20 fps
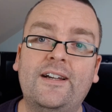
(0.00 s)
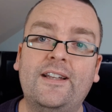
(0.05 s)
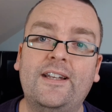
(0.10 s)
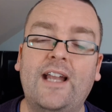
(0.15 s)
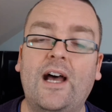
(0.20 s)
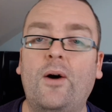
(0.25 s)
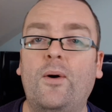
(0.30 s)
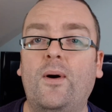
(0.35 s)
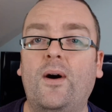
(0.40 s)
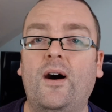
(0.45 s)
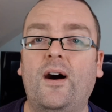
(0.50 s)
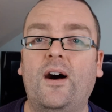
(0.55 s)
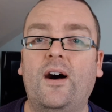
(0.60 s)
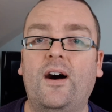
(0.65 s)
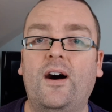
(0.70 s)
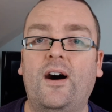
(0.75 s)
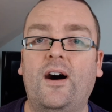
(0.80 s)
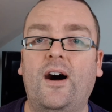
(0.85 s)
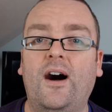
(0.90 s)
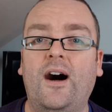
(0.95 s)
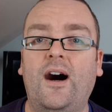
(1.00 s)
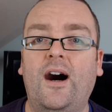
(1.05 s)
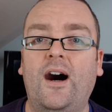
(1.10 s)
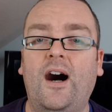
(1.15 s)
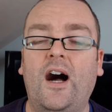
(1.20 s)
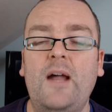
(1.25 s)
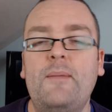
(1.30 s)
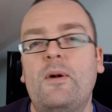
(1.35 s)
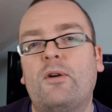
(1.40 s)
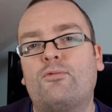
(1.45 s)
Now,
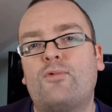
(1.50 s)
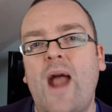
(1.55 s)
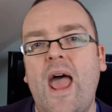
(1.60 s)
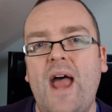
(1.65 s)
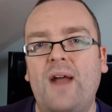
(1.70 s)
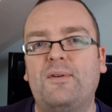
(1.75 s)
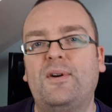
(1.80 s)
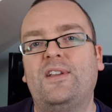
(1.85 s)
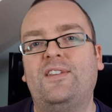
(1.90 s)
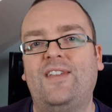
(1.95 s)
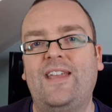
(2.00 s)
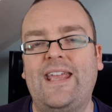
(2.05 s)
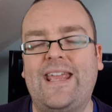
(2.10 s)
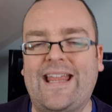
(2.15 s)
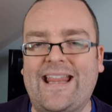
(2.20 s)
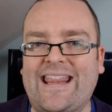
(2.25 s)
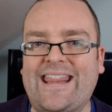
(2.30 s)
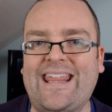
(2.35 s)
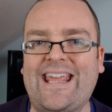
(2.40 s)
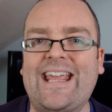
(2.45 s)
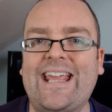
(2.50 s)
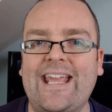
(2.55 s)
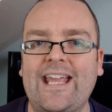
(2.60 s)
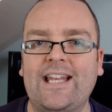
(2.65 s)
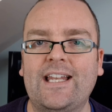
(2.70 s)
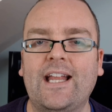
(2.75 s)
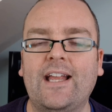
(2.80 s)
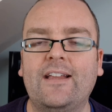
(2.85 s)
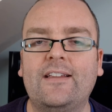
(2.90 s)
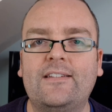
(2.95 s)
I'm a rarity in
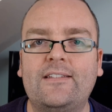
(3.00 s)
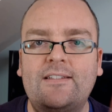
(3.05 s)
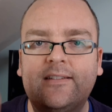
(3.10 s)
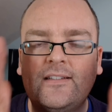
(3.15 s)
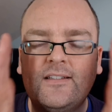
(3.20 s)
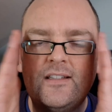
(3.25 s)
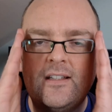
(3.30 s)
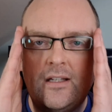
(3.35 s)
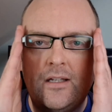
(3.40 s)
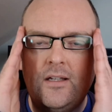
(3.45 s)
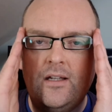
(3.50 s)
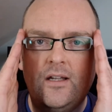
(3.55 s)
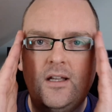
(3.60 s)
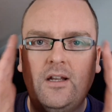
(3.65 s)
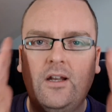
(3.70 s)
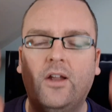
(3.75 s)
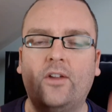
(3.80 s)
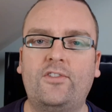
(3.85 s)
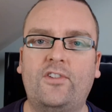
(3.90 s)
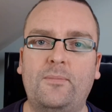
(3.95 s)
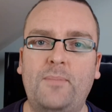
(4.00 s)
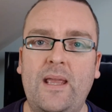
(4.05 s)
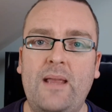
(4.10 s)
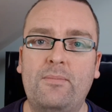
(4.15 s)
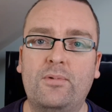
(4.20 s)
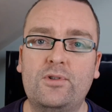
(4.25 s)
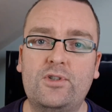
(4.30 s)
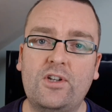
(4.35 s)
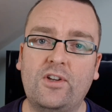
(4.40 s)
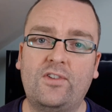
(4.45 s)
thinking this. Lots of
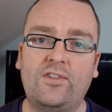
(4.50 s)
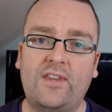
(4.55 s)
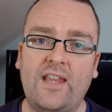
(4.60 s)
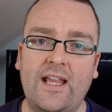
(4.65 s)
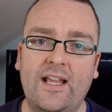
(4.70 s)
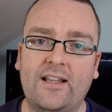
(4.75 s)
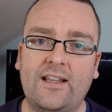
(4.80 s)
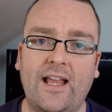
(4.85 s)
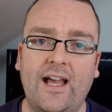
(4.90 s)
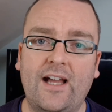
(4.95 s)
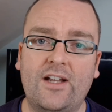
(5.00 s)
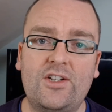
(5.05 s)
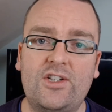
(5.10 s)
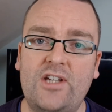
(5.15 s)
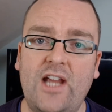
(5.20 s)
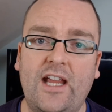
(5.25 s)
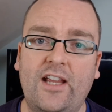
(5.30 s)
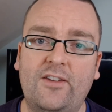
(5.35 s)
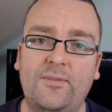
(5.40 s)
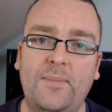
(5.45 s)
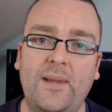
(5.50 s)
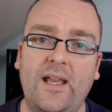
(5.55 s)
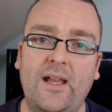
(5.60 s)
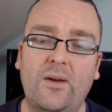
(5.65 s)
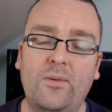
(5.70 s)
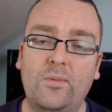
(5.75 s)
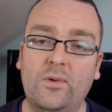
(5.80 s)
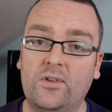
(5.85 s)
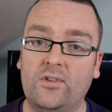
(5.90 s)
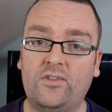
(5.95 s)
people just think that Shakespeare
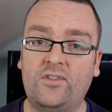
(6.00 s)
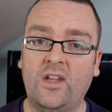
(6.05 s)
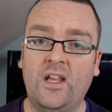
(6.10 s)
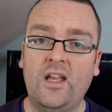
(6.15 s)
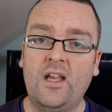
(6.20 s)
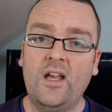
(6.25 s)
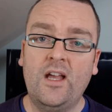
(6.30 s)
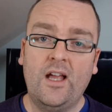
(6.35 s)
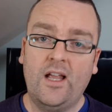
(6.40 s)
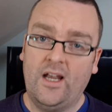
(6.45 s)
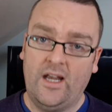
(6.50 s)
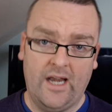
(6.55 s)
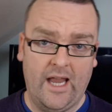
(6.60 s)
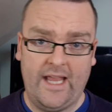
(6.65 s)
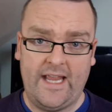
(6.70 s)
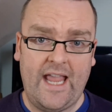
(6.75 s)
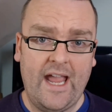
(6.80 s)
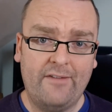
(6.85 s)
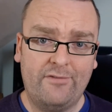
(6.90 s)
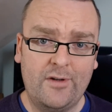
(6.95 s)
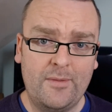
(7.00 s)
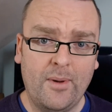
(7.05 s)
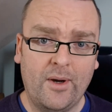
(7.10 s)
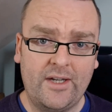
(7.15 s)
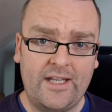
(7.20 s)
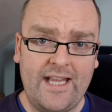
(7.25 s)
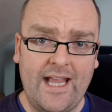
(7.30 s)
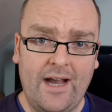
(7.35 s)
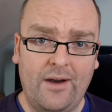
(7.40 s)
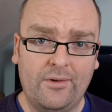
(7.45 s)
was like
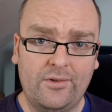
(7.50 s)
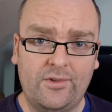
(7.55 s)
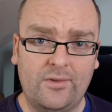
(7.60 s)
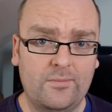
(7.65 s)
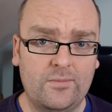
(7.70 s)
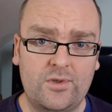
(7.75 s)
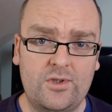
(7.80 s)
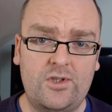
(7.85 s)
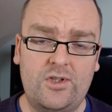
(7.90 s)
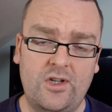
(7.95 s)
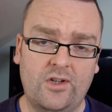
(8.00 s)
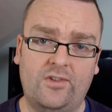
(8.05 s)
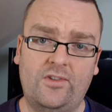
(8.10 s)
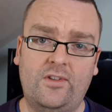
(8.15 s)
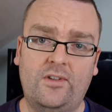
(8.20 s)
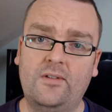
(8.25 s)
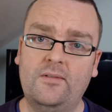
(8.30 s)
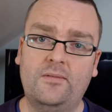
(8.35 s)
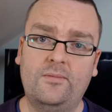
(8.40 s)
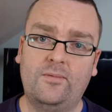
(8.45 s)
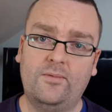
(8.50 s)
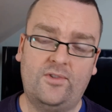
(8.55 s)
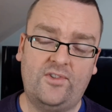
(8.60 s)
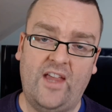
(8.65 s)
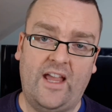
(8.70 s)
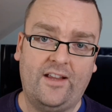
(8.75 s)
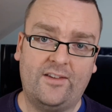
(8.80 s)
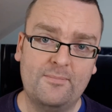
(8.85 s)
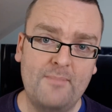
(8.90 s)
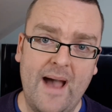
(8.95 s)
everybody else and was just
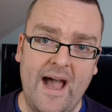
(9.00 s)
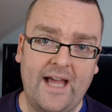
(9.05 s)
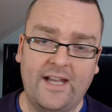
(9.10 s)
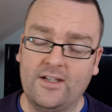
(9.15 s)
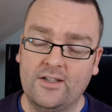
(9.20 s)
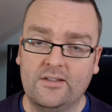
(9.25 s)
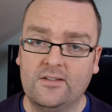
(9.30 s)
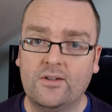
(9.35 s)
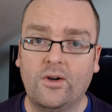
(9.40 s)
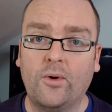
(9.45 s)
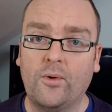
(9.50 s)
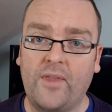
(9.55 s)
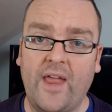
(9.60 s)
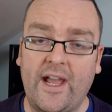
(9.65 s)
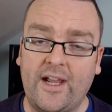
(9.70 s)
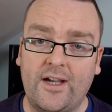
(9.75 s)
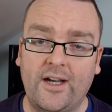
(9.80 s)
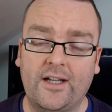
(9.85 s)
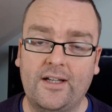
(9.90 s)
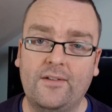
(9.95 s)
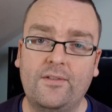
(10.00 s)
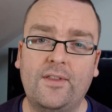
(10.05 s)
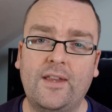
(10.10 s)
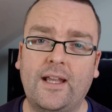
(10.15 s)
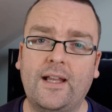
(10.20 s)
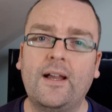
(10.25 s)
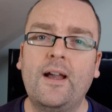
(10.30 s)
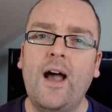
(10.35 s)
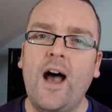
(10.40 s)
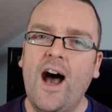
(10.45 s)
sex mad and all that kind of
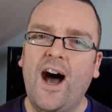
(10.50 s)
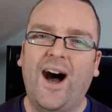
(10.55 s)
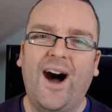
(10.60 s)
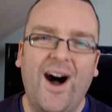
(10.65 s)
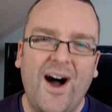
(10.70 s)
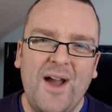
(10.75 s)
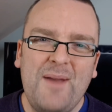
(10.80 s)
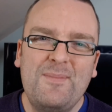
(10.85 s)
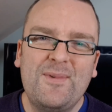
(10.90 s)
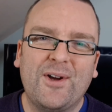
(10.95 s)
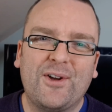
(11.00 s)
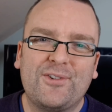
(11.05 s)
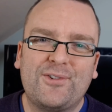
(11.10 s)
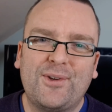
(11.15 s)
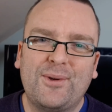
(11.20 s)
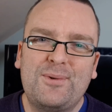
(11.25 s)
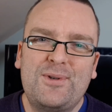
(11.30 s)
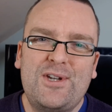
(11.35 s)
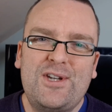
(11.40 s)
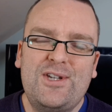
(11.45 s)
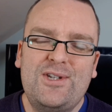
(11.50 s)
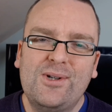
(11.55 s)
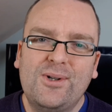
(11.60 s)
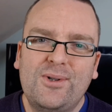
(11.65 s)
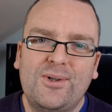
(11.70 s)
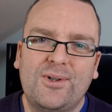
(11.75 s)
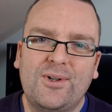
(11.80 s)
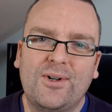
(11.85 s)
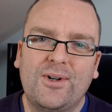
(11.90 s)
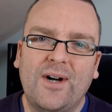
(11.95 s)
thing. I'm not so
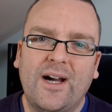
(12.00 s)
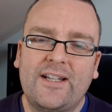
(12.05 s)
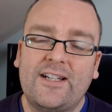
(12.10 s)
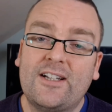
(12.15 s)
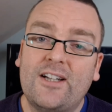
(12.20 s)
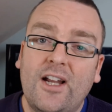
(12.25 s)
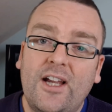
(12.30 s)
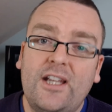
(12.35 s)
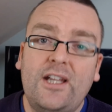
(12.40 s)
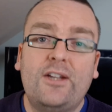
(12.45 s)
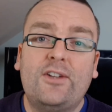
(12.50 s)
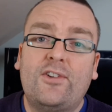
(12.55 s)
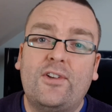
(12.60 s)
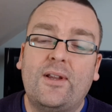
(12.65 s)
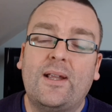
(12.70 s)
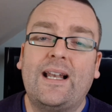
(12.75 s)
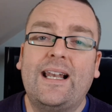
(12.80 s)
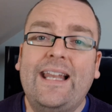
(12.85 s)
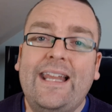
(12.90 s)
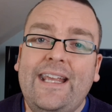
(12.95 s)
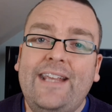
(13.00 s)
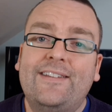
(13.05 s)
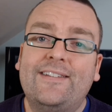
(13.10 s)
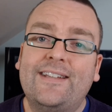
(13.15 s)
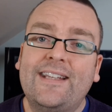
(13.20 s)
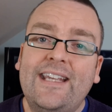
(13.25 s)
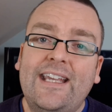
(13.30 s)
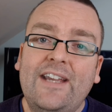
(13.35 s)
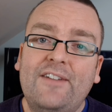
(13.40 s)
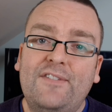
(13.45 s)
sure, and I'd like you to at
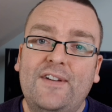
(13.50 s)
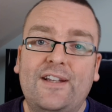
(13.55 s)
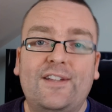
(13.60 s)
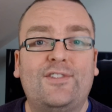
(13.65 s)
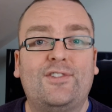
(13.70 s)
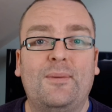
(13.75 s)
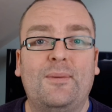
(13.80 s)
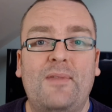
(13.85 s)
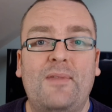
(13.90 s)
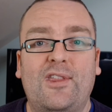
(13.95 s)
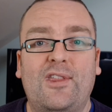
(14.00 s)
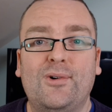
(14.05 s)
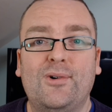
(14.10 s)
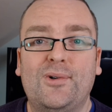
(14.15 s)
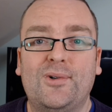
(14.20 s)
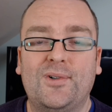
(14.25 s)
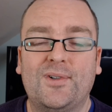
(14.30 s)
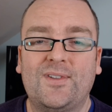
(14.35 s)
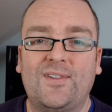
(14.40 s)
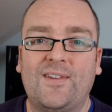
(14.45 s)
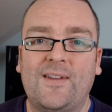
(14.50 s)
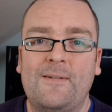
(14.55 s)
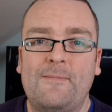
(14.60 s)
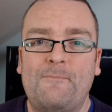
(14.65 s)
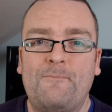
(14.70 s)
least give it some thought.